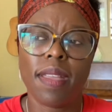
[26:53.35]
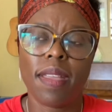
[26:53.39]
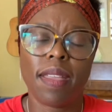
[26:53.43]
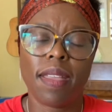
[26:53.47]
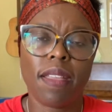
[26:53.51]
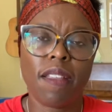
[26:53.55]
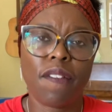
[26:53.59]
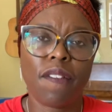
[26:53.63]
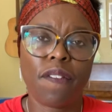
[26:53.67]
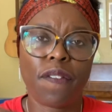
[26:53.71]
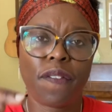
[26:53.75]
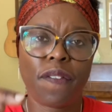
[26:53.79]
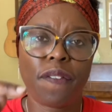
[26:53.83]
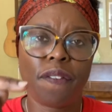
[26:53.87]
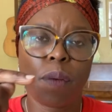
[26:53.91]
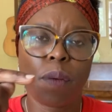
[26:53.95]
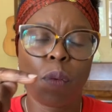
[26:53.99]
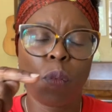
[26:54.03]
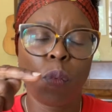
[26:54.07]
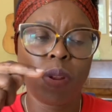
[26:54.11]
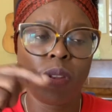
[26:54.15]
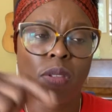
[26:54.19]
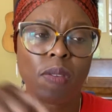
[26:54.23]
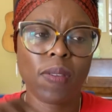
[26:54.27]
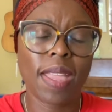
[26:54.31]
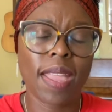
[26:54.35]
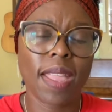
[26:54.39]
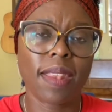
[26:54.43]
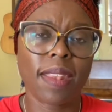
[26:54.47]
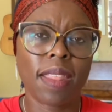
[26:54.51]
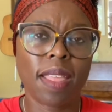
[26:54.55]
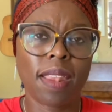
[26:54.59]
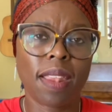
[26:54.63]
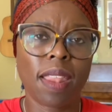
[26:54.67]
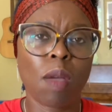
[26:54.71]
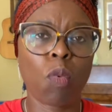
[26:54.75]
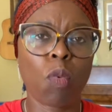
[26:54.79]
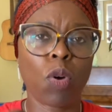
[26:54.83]
If when you get
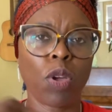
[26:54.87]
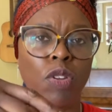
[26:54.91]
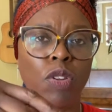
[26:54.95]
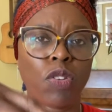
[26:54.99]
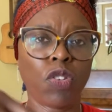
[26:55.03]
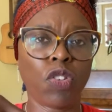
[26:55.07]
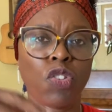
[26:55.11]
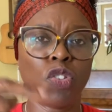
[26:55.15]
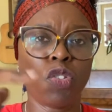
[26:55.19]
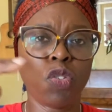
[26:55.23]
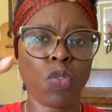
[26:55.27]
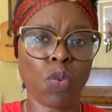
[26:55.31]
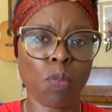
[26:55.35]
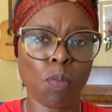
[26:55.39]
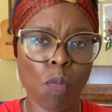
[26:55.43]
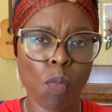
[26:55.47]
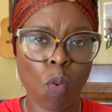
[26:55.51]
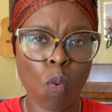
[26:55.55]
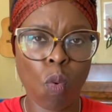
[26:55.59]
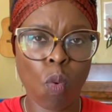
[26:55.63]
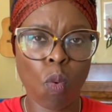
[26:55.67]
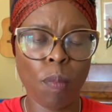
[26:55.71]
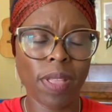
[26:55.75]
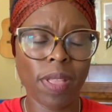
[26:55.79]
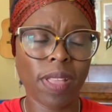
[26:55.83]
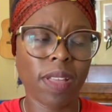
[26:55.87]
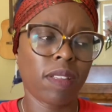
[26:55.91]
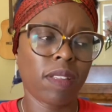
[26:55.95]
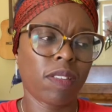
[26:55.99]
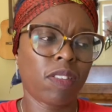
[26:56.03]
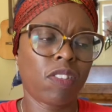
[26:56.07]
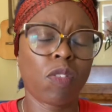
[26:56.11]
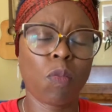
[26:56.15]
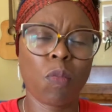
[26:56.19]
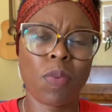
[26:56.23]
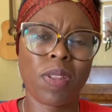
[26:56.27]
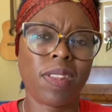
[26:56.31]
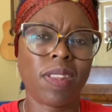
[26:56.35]
there, they want you to do more because
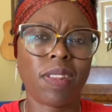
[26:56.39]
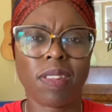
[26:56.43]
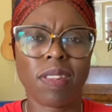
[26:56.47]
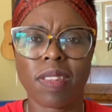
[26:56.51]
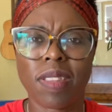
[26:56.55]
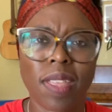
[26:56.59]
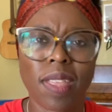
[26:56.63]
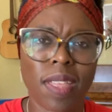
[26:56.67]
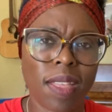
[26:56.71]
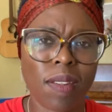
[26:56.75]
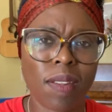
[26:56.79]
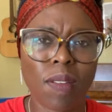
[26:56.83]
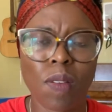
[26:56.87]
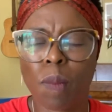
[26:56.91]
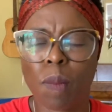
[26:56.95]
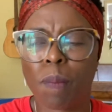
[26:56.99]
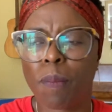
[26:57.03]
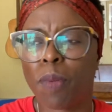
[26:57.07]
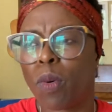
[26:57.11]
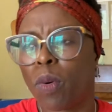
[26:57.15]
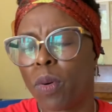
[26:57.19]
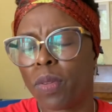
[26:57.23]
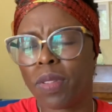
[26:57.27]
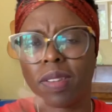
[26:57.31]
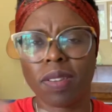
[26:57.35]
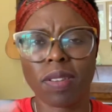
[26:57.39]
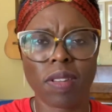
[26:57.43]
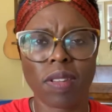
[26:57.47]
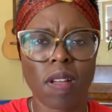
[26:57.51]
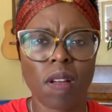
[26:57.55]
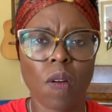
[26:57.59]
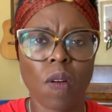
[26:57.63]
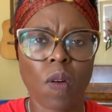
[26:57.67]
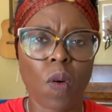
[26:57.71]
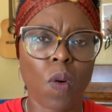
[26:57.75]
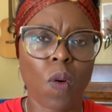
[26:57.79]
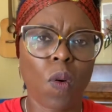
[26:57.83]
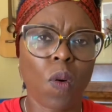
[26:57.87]
someone didn't turn up or there's an
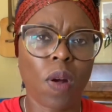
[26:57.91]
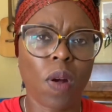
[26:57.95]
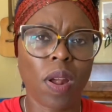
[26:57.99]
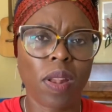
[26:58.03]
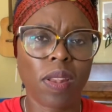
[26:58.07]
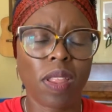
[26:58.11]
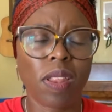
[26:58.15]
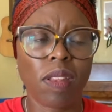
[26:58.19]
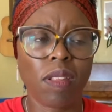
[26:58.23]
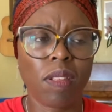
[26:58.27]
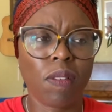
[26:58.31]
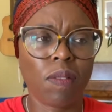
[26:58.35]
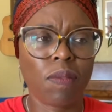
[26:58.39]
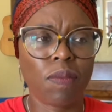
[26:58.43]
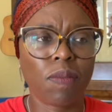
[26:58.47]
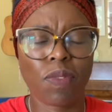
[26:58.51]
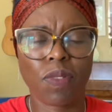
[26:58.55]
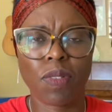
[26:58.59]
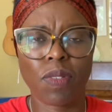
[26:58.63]
encore and then you